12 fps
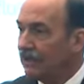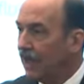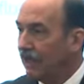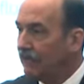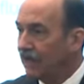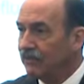
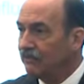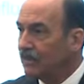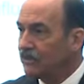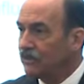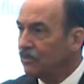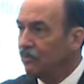I'm not the
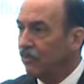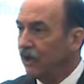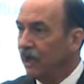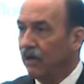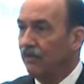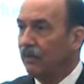messenger
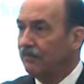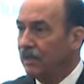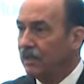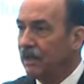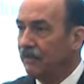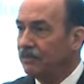boy. I don't want to
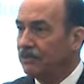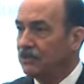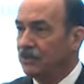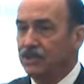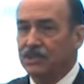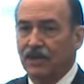be in that
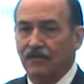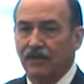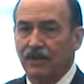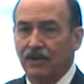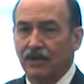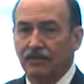position. It's not
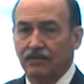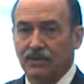fair to them.